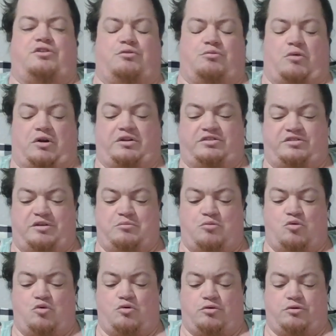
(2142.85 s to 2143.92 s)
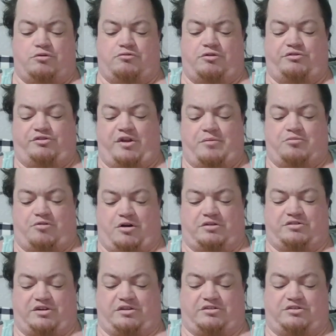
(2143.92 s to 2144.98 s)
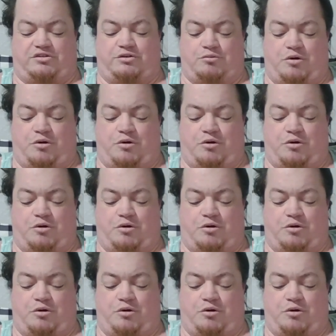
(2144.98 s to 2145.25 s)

Do you want to see more crochet projects?